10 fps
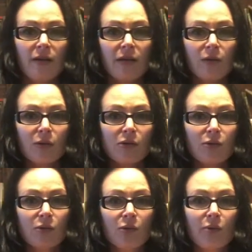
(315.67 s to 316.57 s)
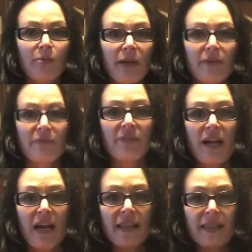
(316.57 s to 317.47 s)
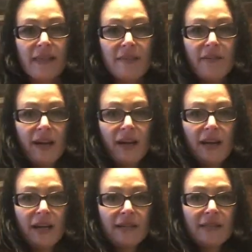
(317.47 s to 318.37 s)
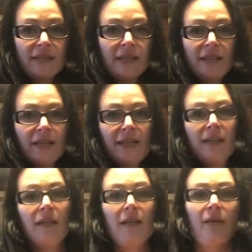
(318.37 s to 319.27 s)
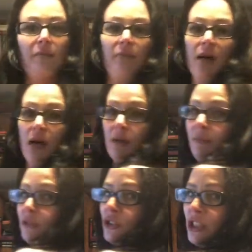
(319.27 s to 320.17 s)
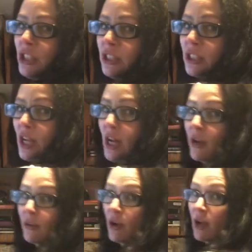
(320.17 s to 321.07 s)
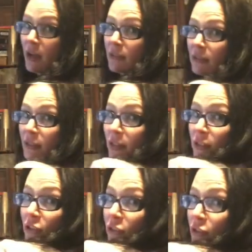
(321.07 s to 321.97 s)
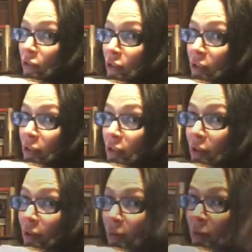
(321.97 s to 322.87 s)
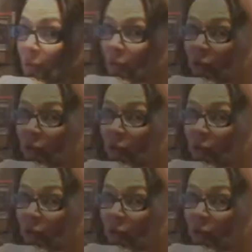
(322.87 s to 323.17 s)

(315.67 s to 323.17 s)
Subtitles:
Old school button fly Levi's. Mom jeans high-rise, in case you're interested in knowing what I'm wearing.